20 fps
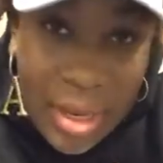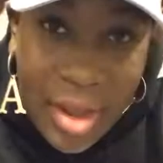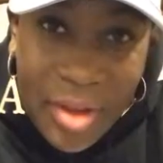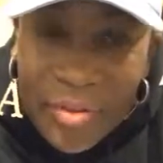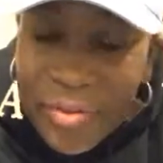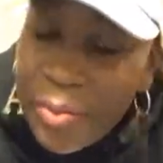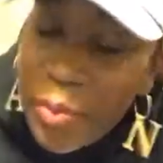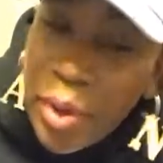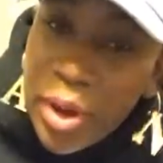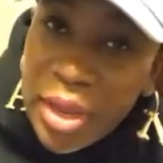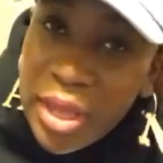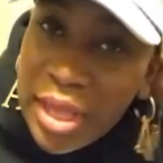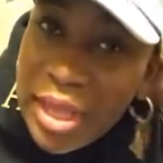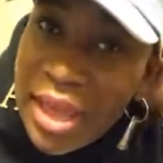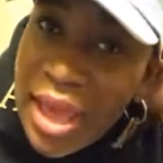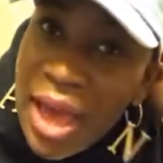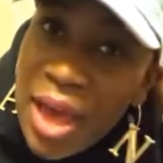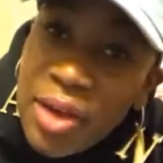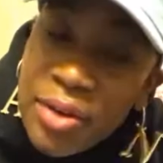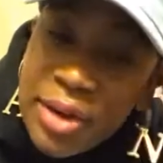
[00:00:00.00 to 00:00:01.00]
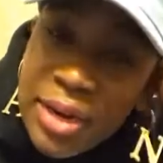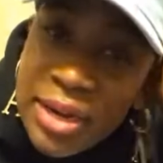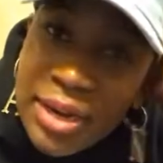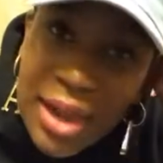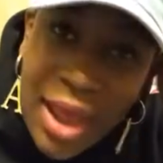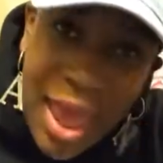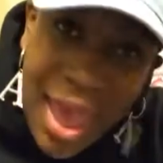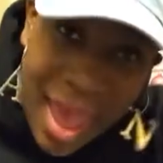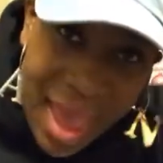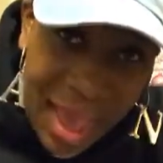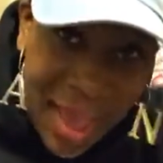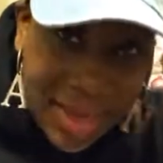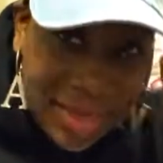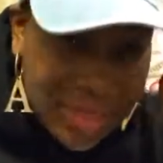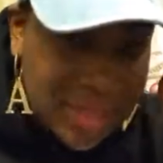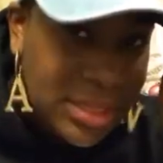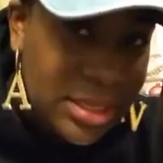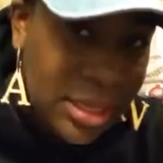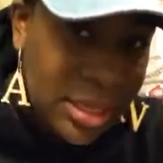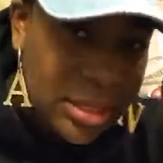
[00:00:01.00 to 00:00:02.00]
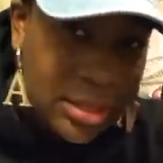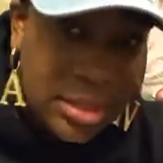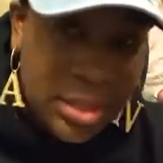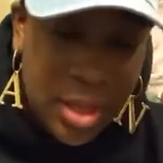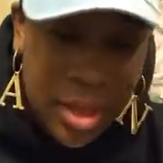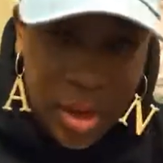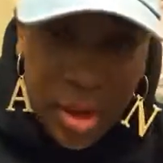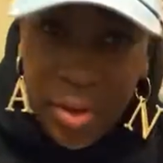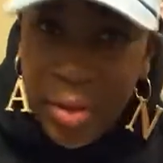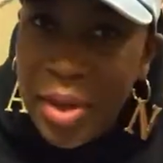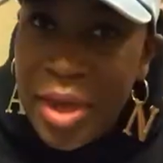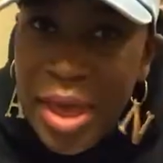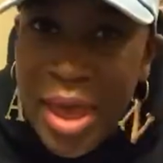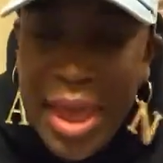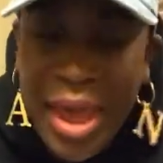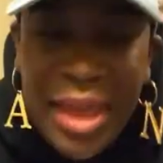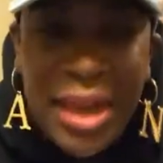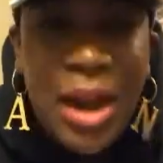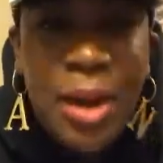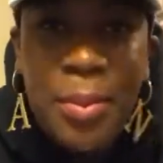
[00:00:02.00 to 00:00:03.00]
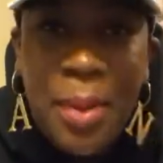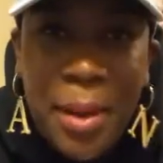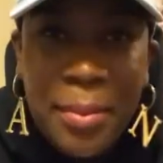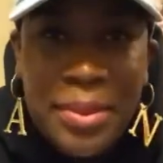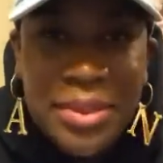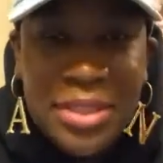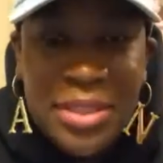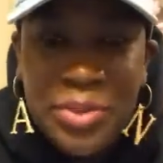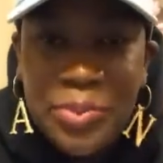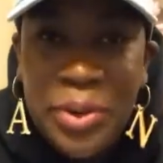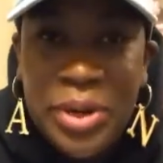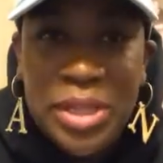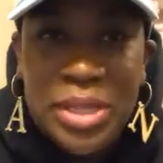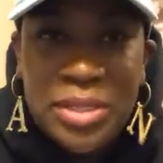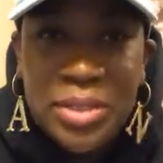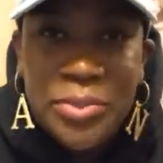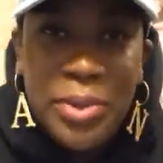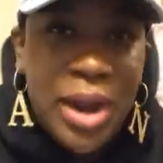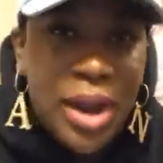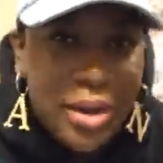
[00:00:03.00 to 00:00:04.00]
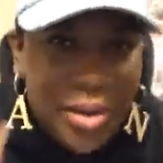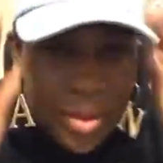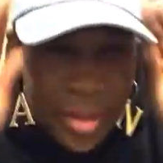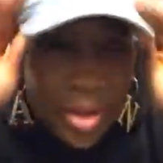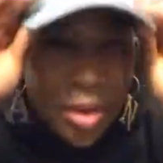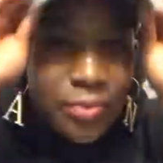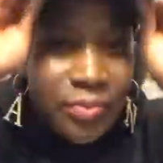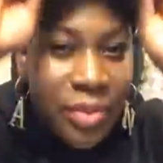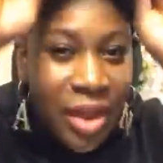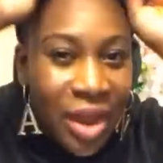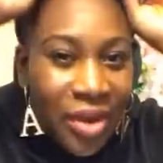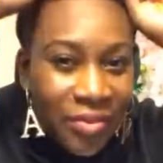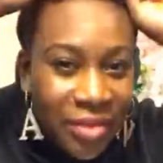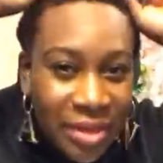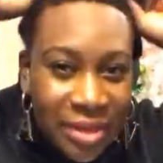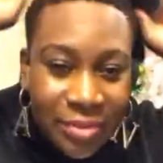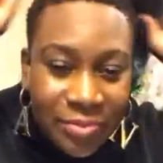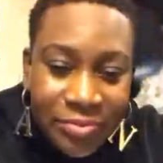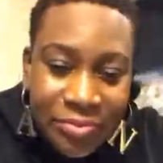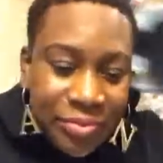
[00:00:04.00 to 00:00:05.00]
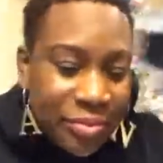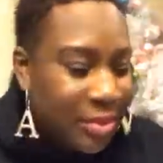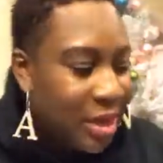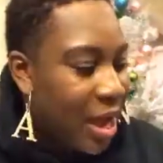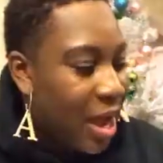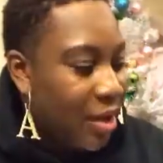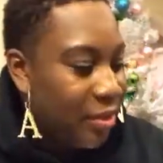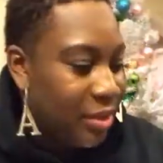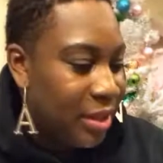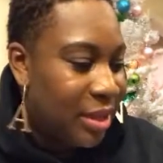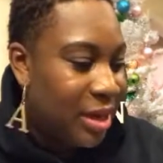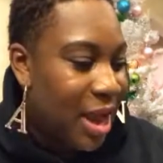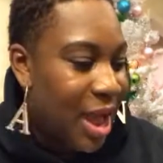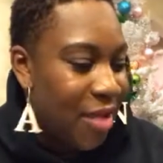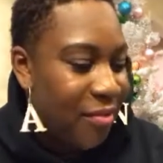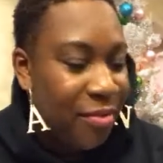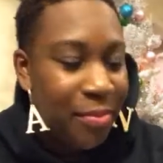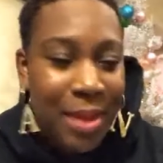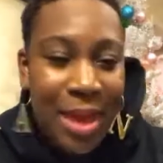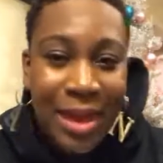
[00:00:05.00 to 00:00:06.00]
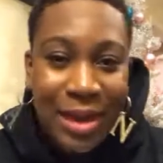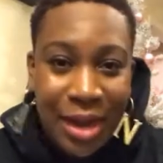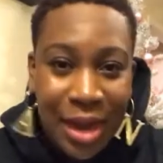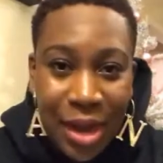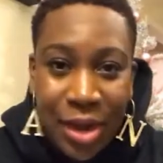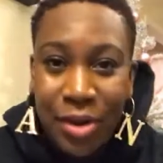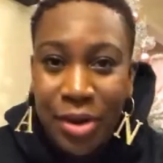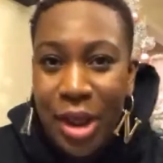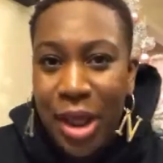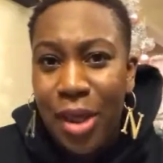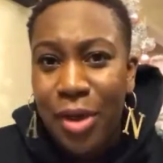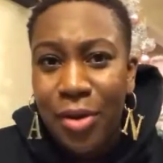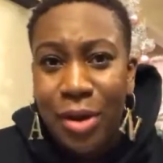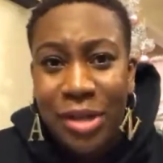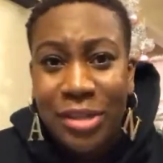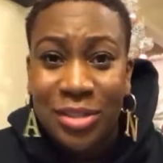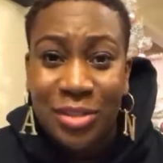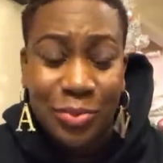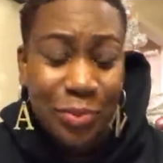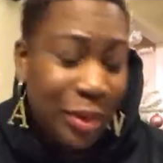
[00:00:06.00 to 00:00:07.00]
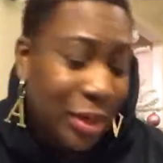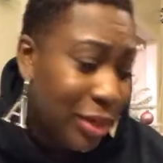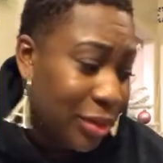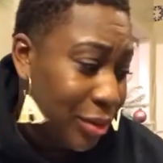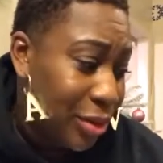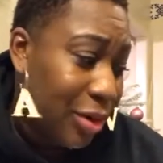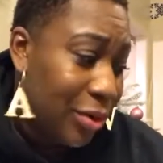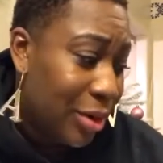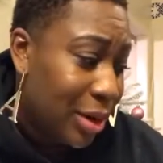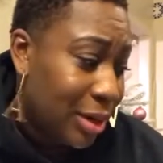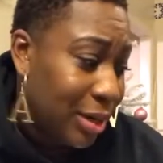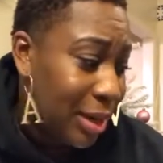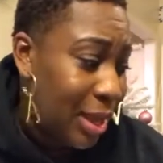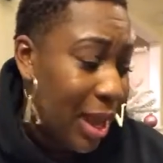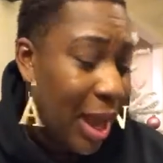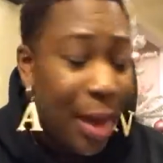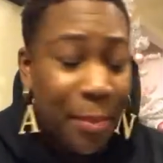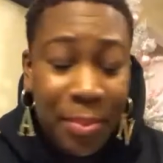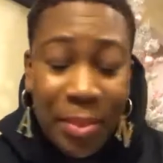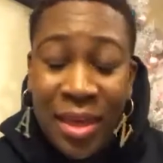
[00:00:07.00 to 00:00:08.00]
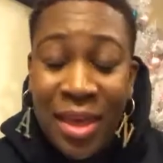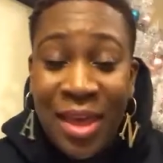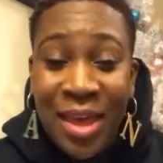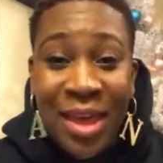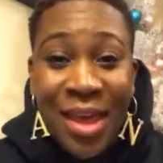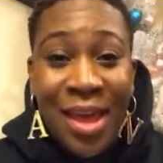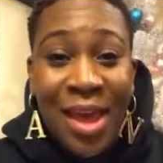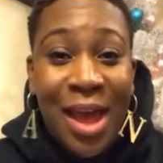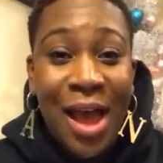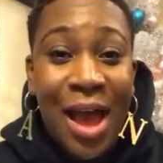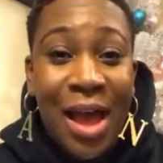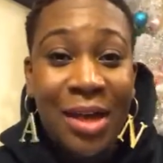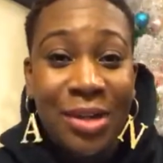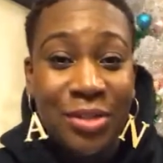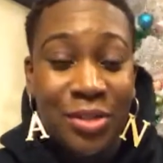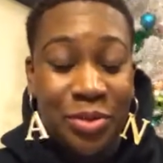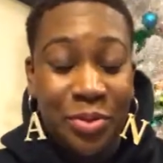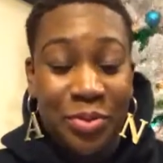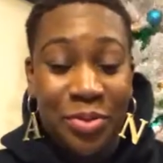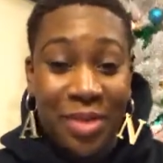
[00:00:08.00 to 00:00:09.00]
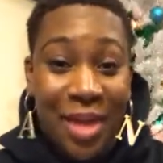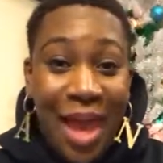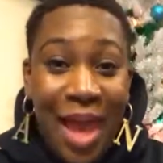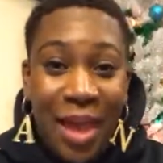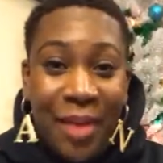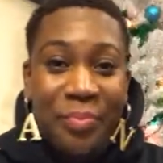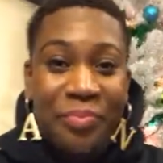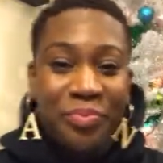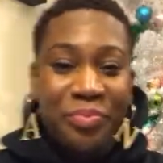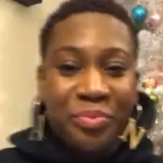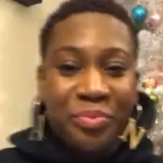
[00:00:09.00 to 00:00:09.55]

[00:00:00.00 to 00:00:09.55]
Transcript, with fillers: love working out in hats. So, and I'll probably just wear this around, you know, every now and then I have a bad hair day or I just want to throw on a cap. I'll do that.